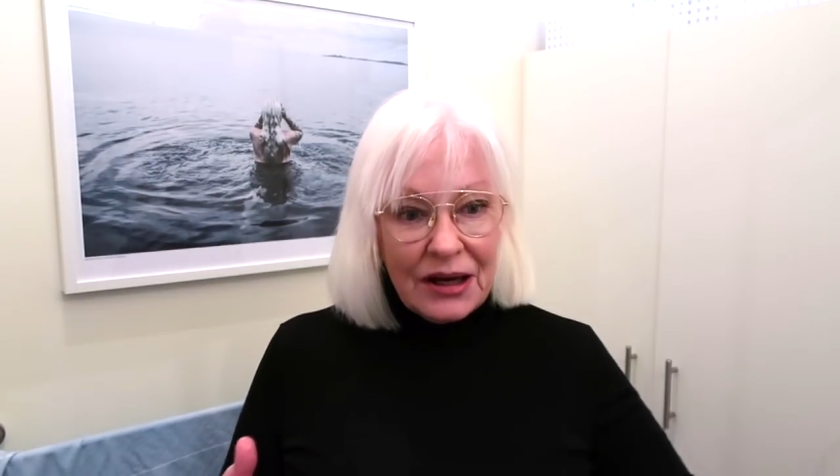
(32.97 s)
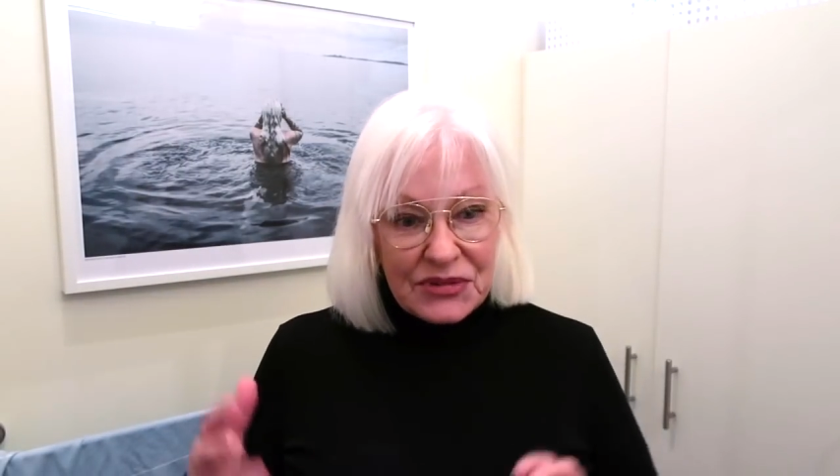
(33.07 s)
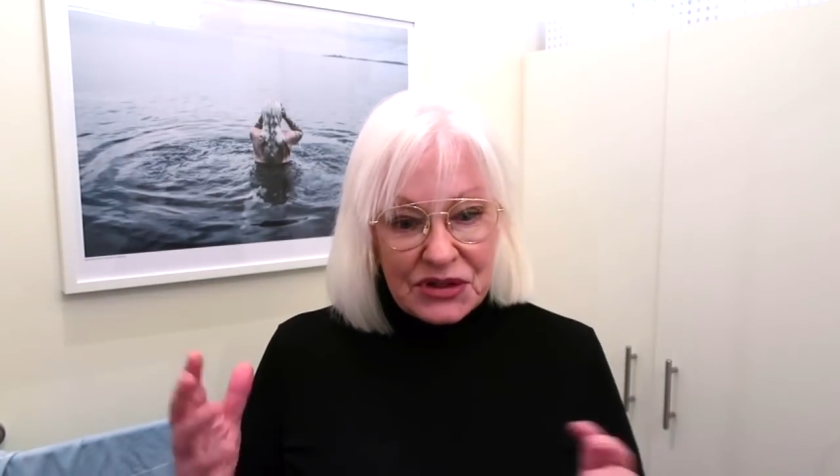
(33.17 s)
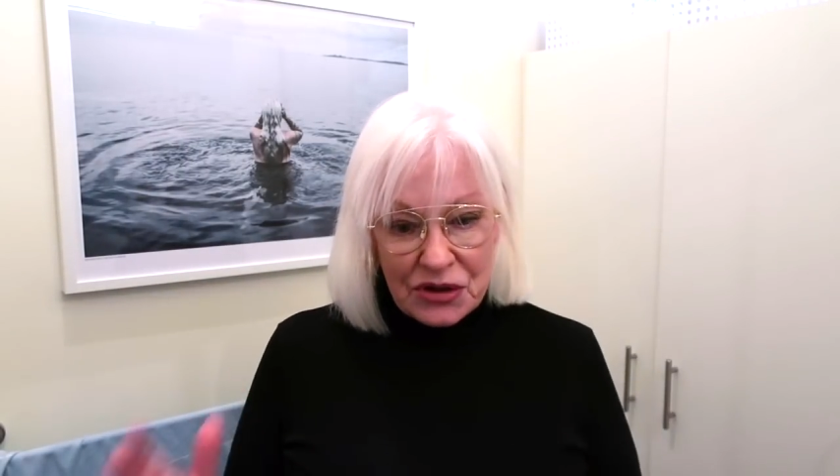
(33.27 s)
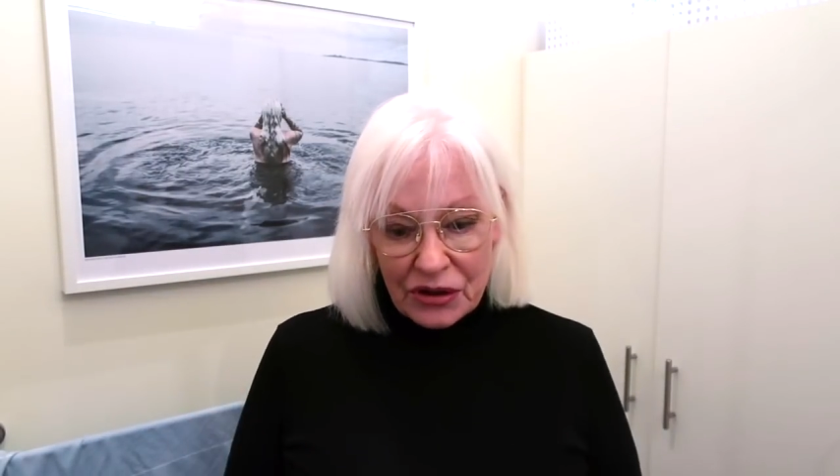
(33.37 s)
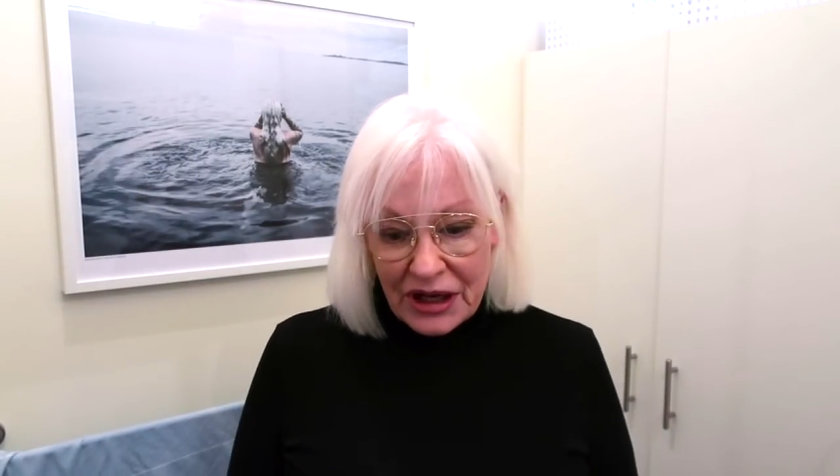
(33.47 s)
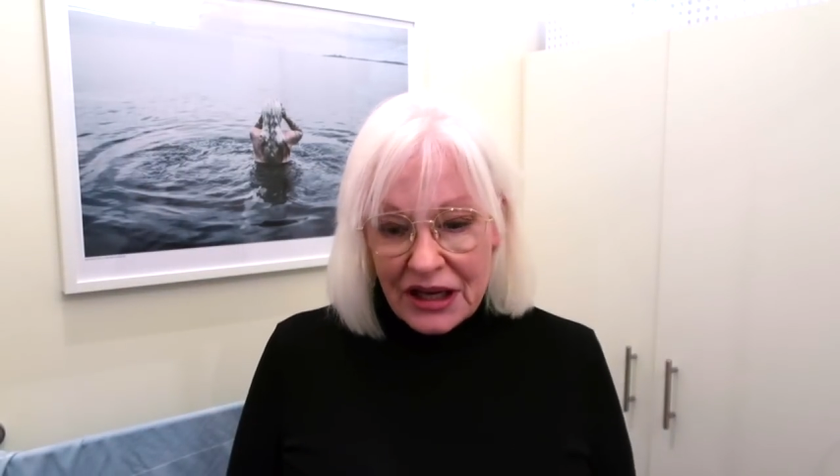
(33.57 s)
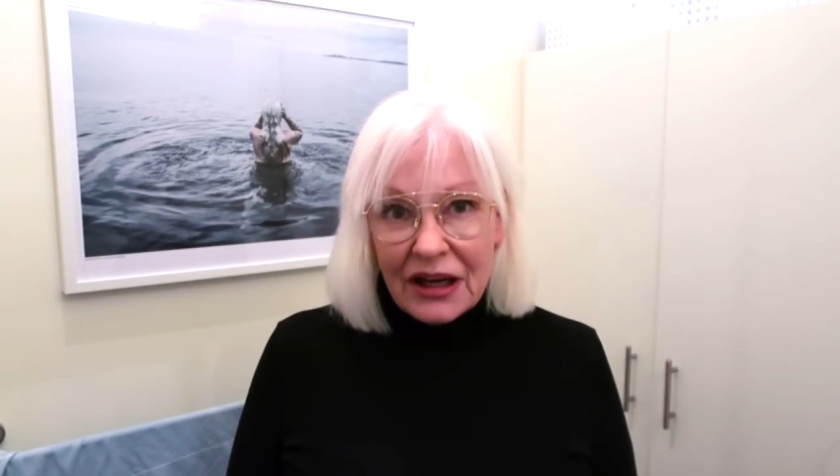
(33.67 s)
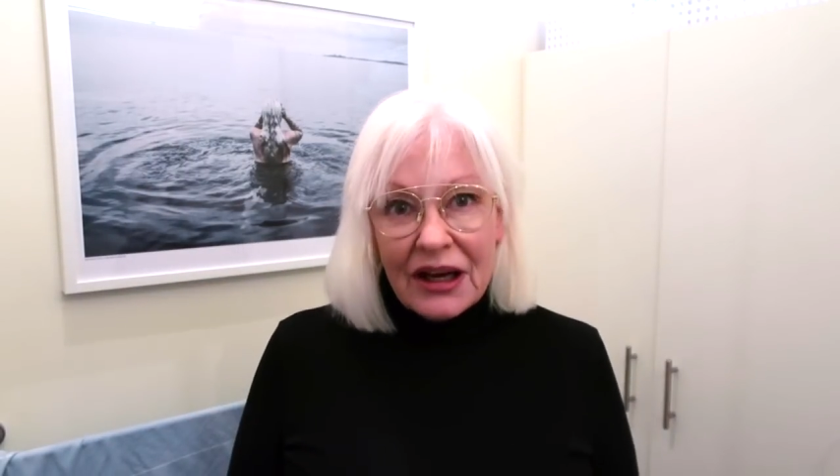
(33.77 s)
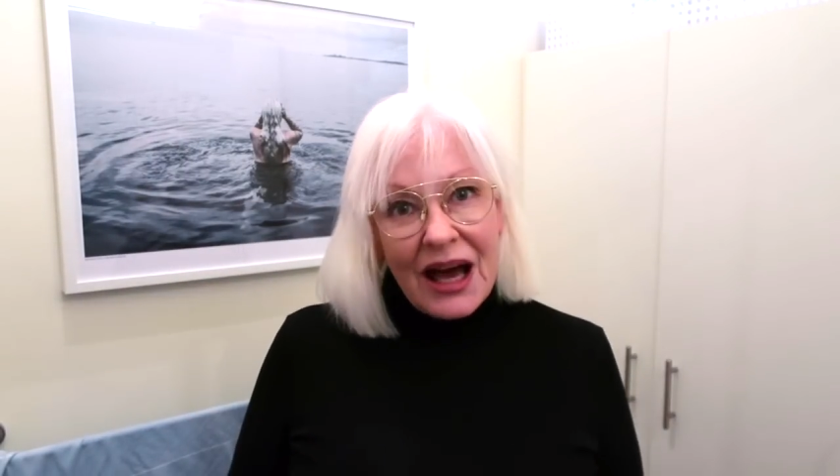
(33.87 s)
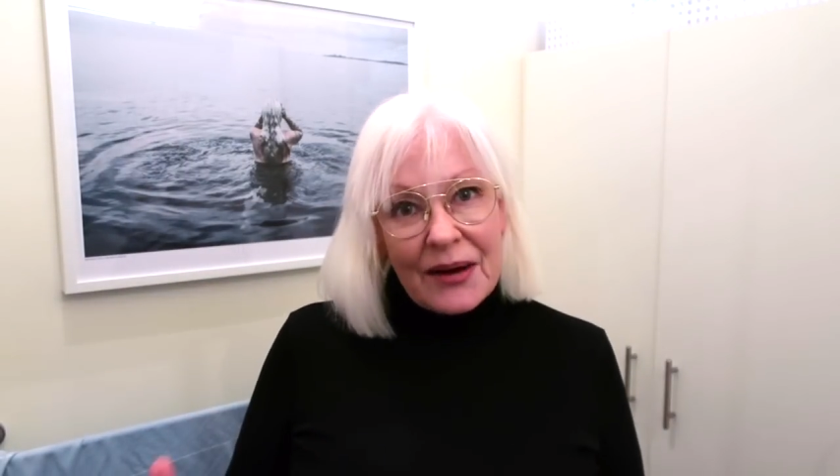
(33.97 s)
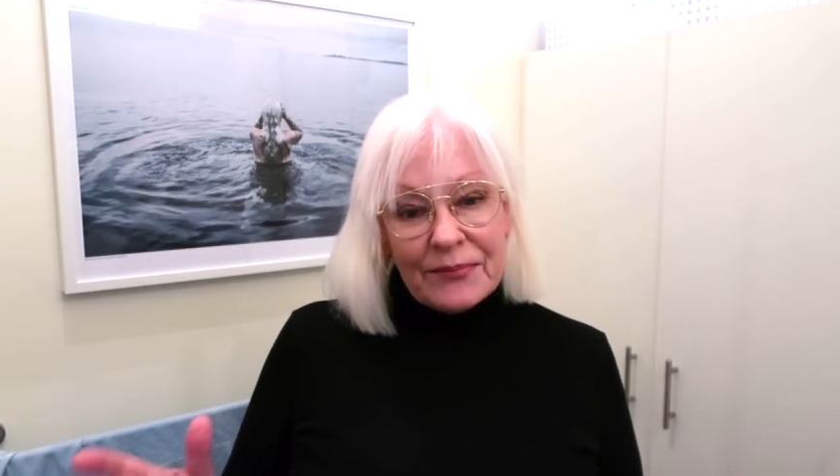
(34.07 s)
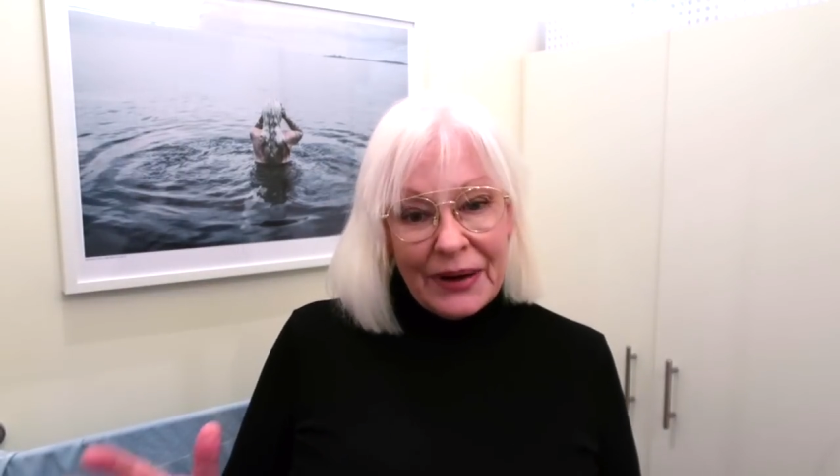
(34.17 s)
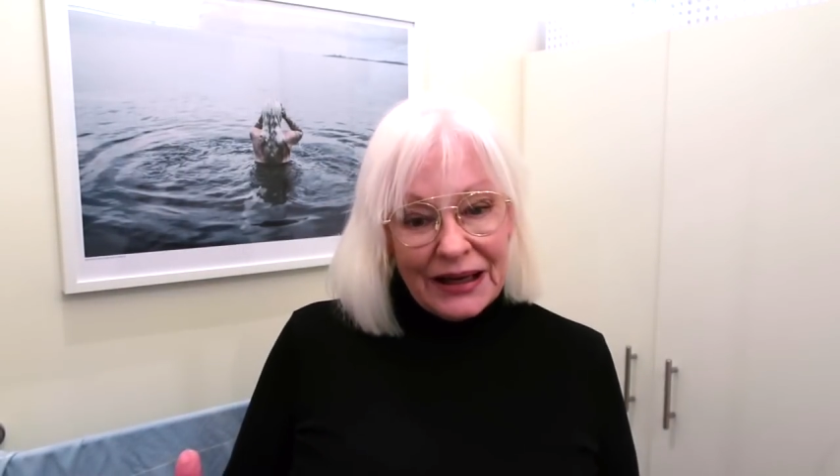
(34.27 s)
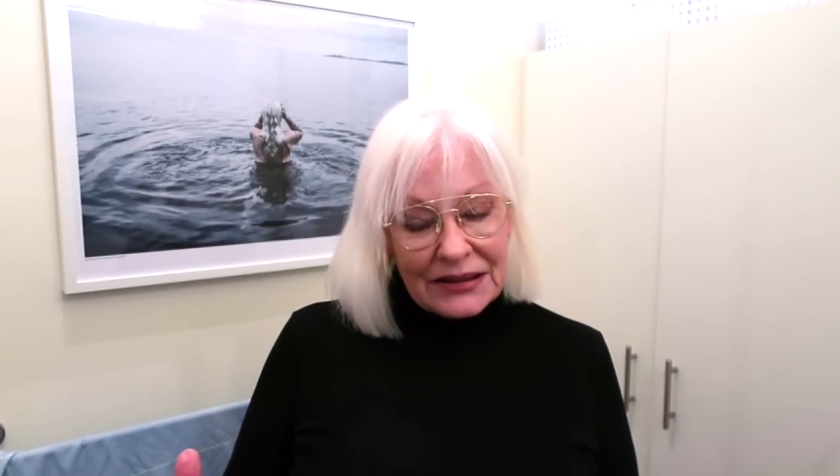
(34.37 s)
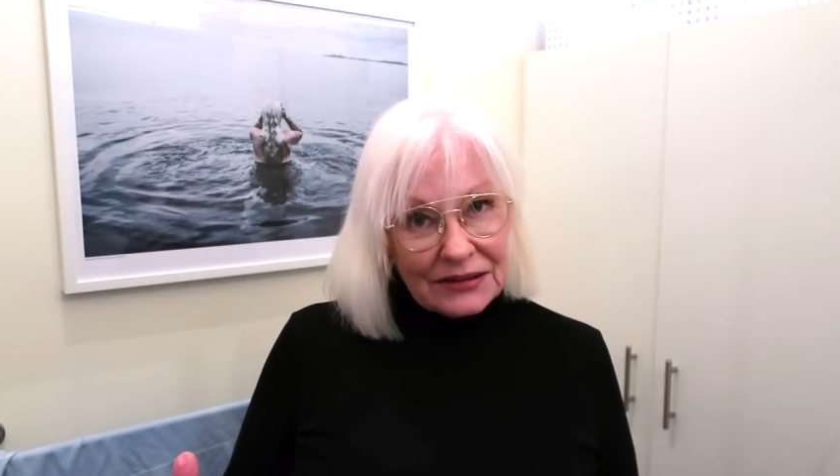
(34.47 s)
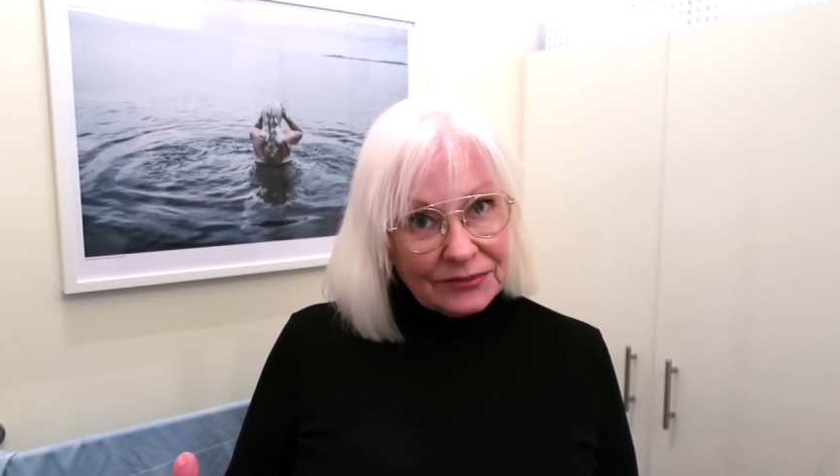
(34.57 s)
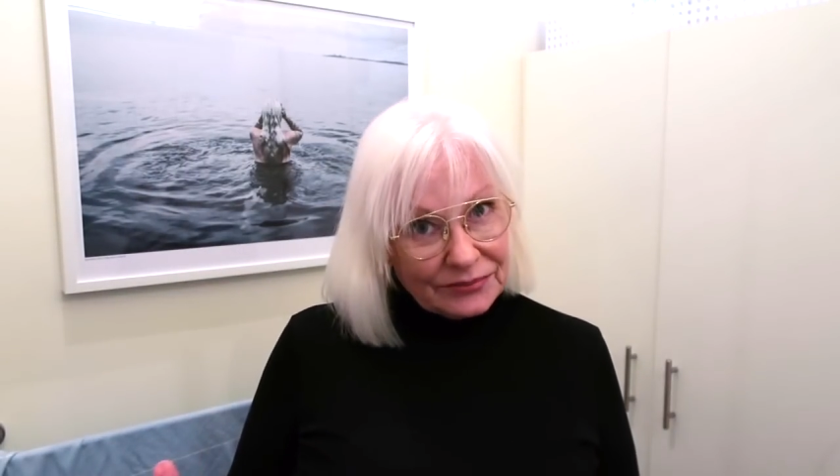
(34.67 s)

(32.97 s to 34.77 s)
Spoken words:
I'm sorry, but